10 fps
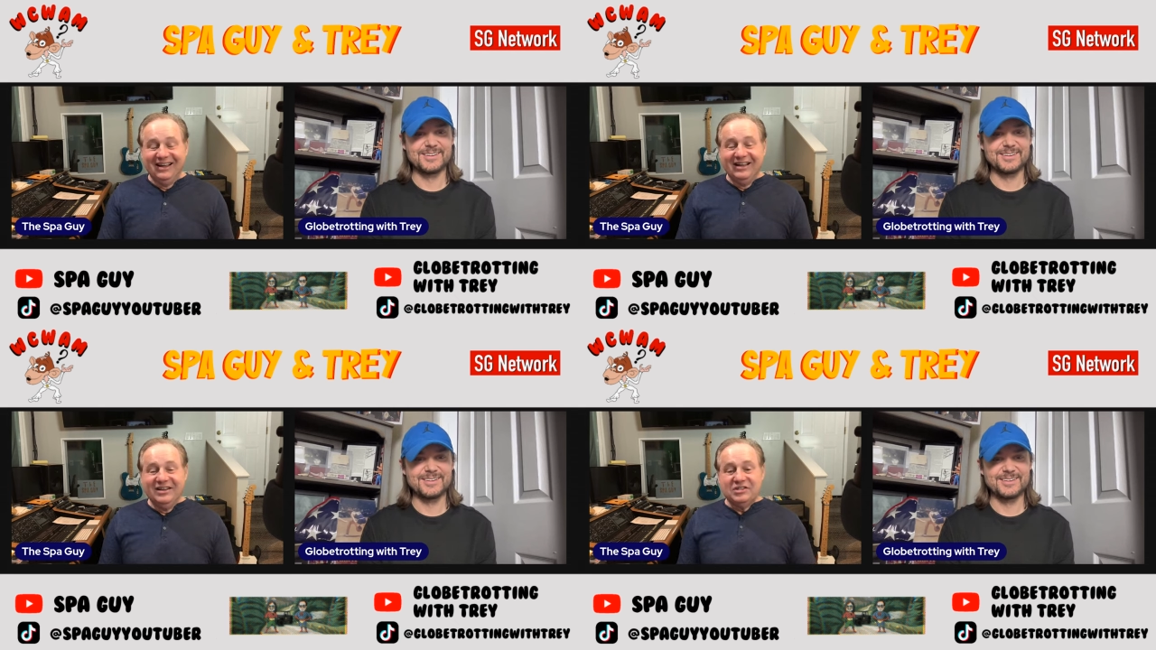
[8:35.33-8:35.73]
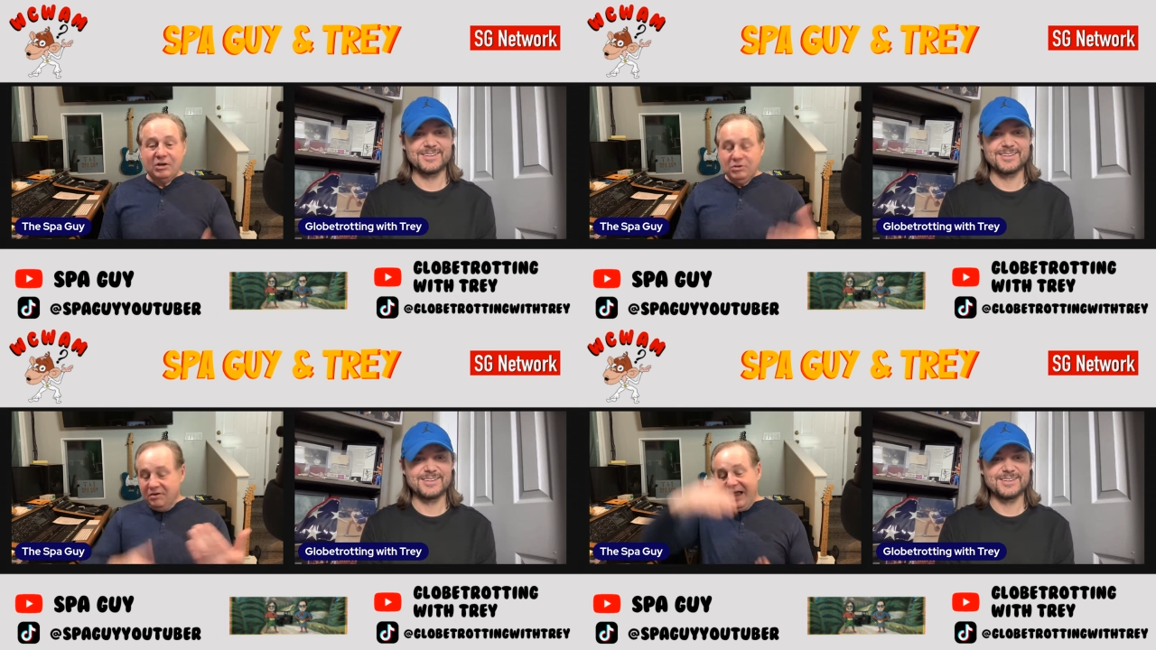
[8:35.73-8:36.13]
Speaker 1: So
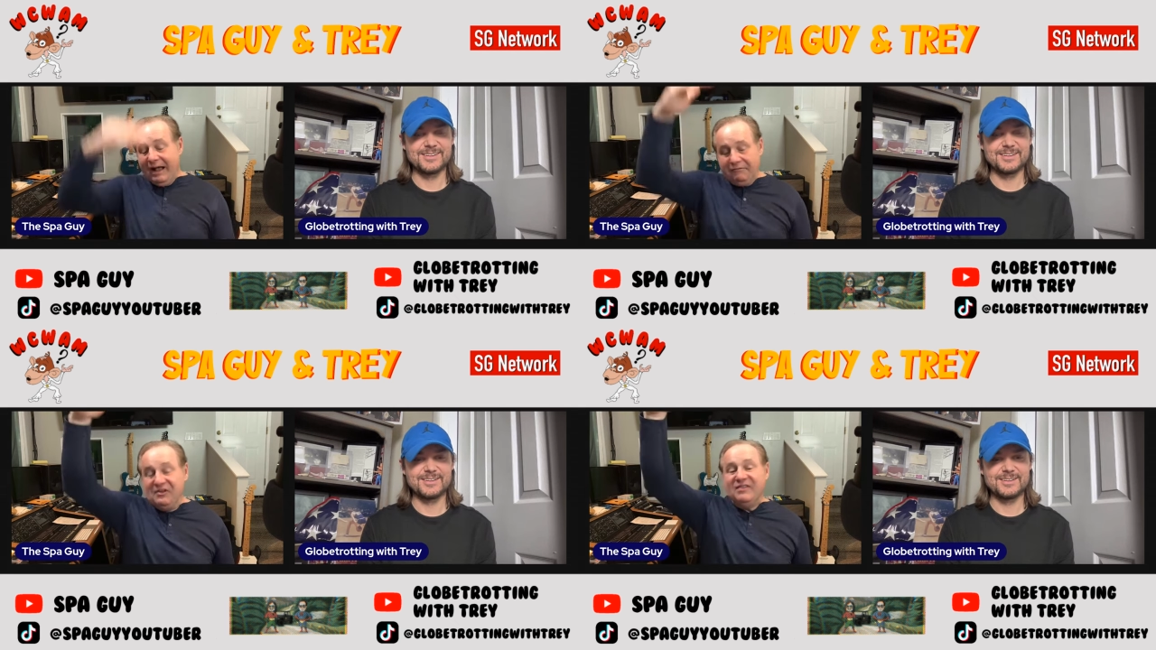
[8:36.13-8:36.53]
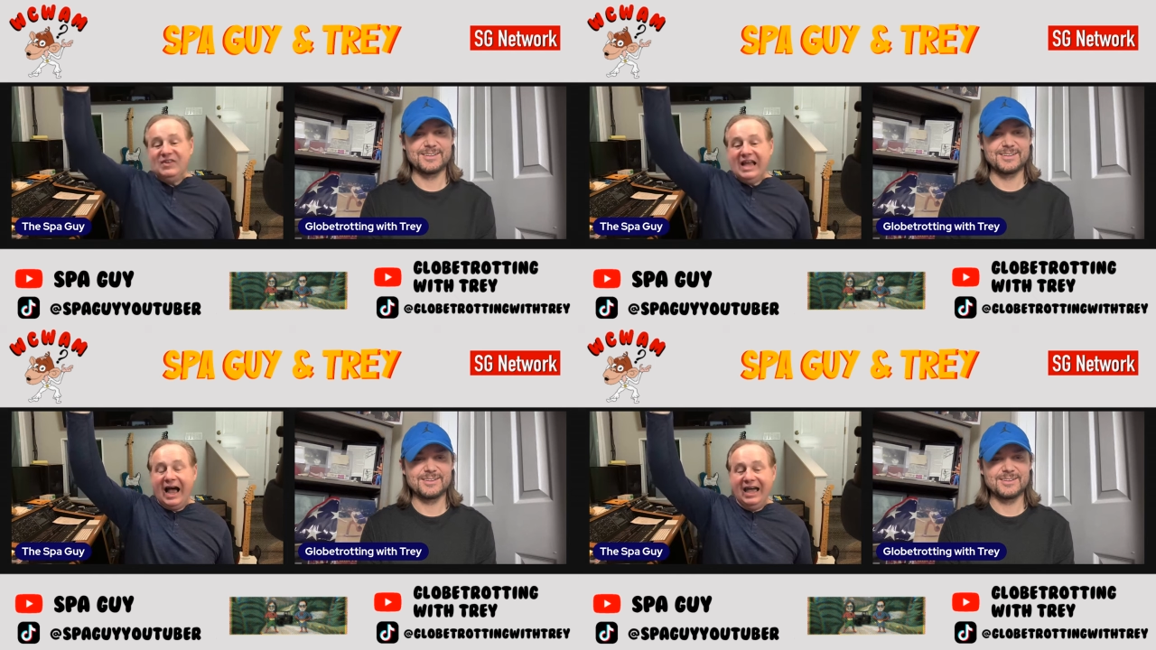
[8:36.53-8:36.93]
you've got 50
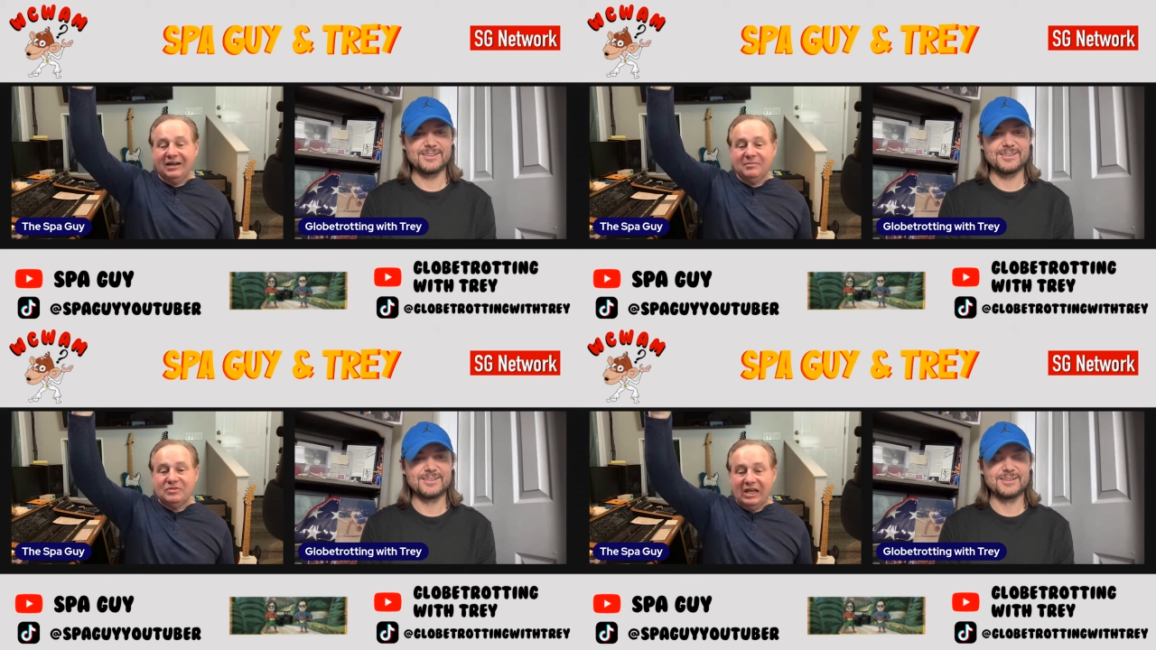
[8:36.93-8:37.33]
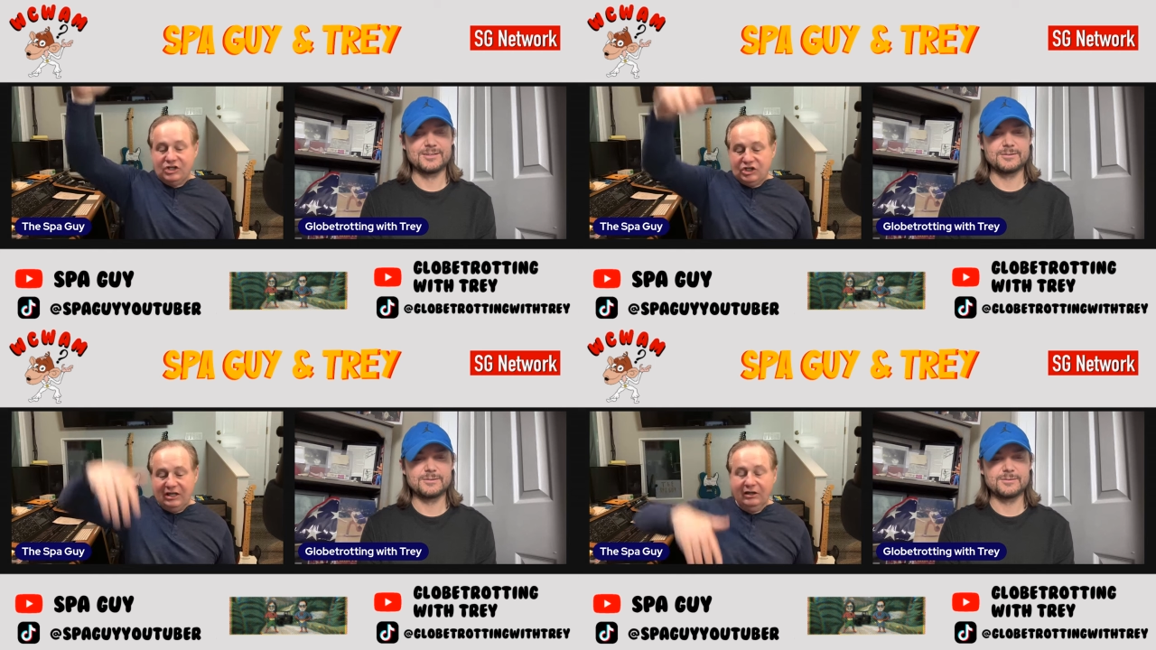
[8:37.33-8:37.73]
items and
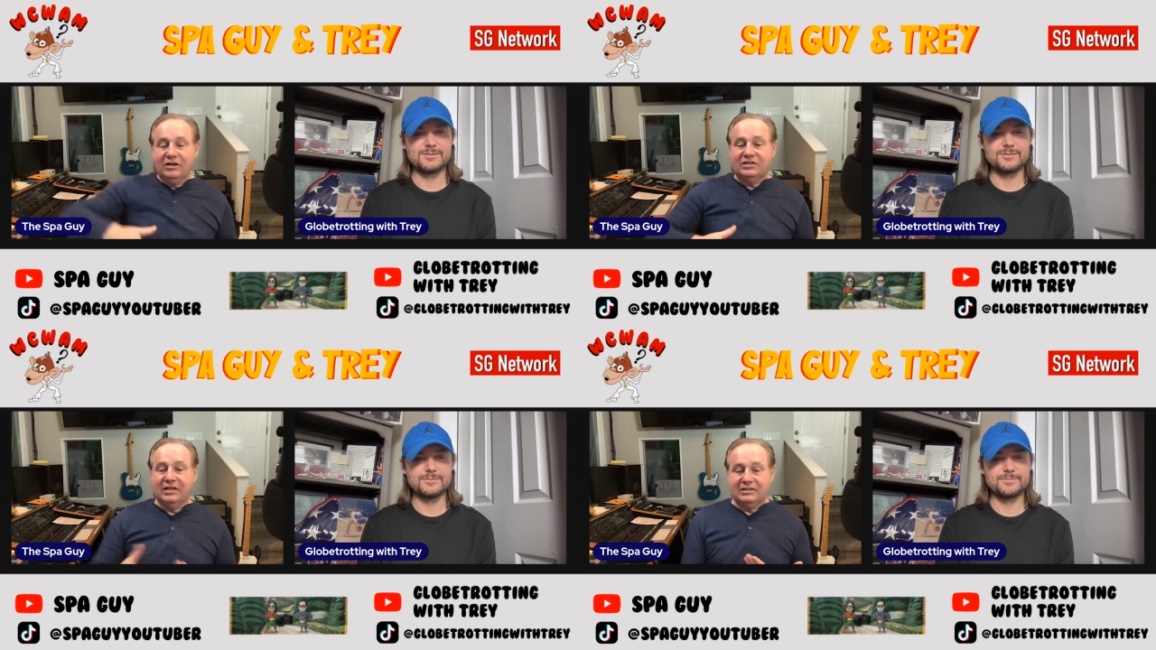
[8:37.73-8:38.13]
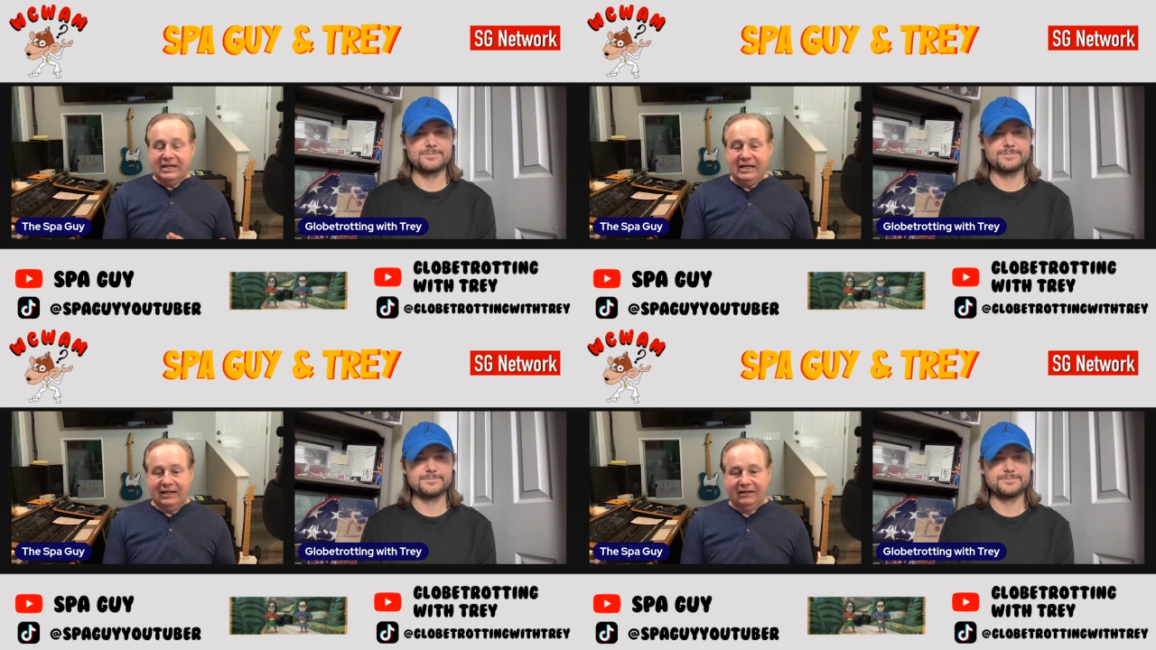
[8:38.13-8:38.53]
she looks at
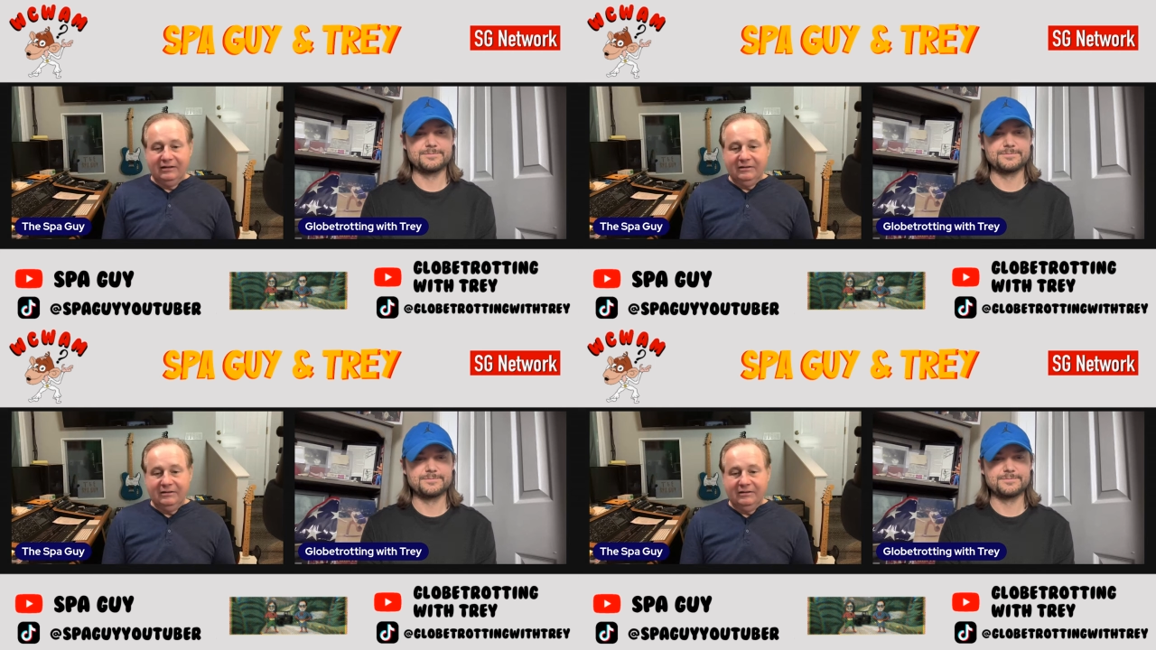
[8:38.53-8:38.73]
10.